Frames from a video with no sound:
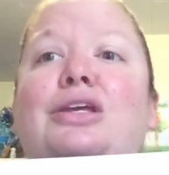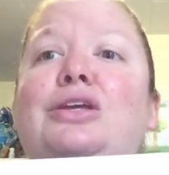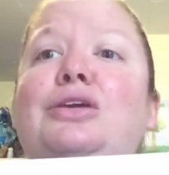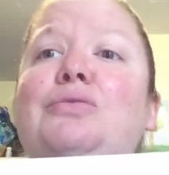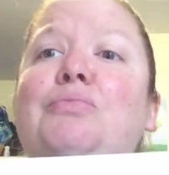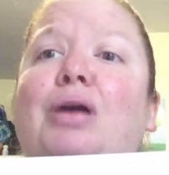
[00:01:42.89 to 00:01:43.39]

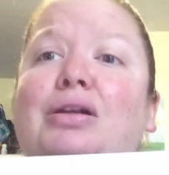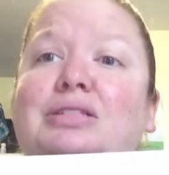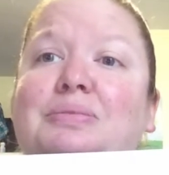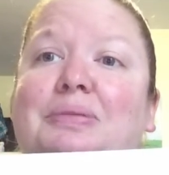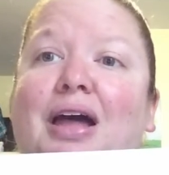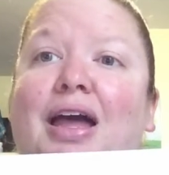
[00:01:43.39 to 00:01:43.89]
You
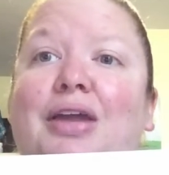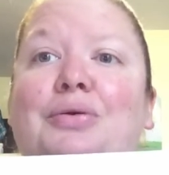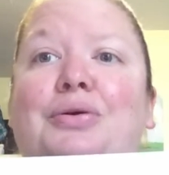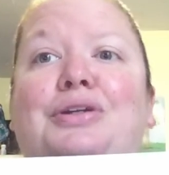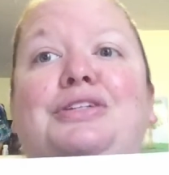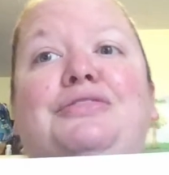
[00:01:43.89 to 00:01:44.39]
multiply
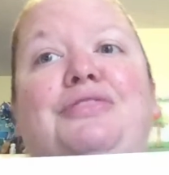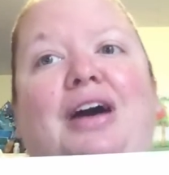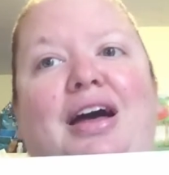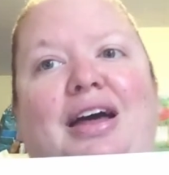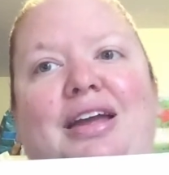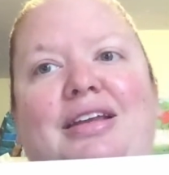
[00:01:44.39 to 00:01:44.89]
or
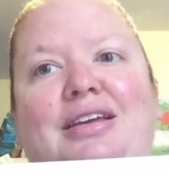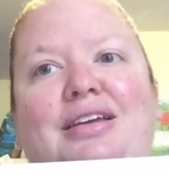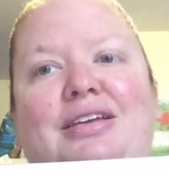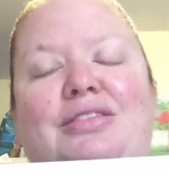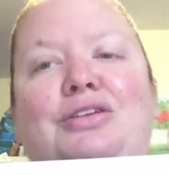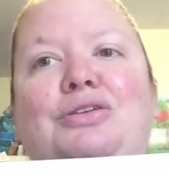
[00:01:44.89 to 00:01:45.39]
divide
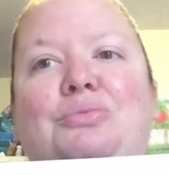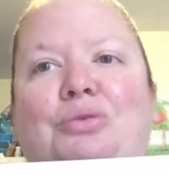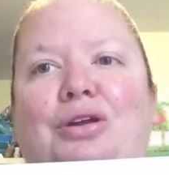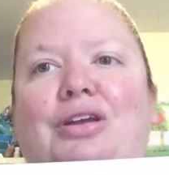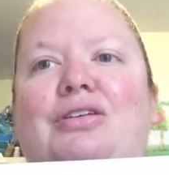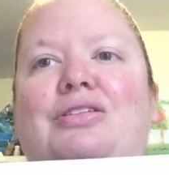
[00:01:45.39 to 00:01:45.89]
the
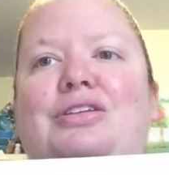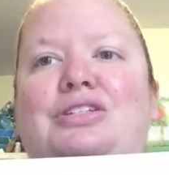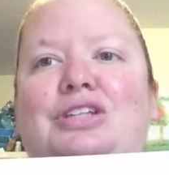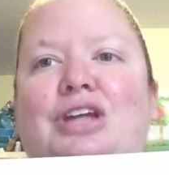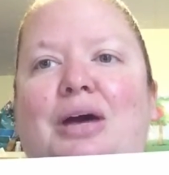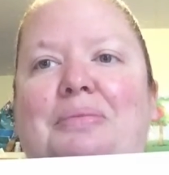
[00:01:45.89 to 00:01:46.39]
numerator and the
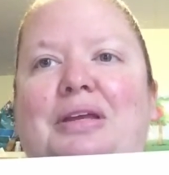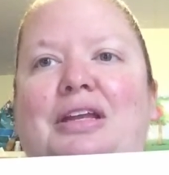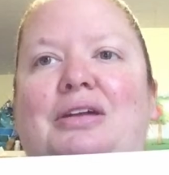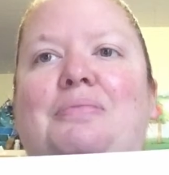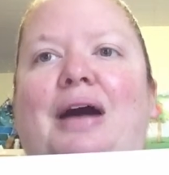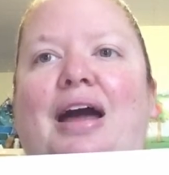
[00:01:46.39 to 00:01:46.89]

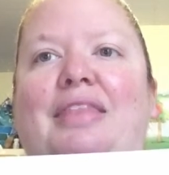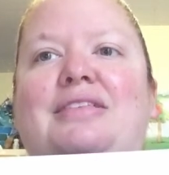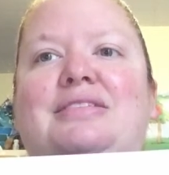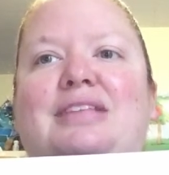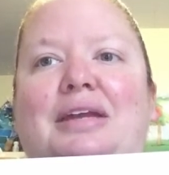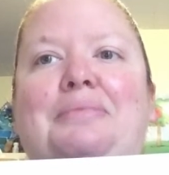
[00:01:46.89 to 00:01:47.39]
denominator by the
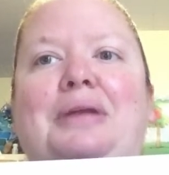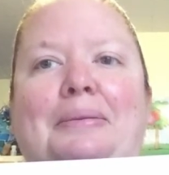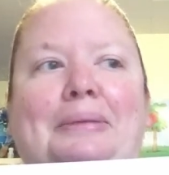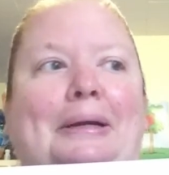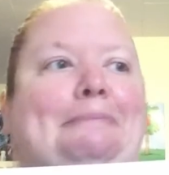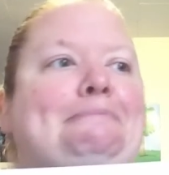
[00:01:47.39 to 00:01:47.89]
same
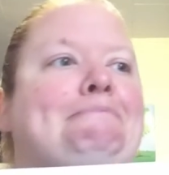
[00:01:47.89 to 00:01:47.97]
number.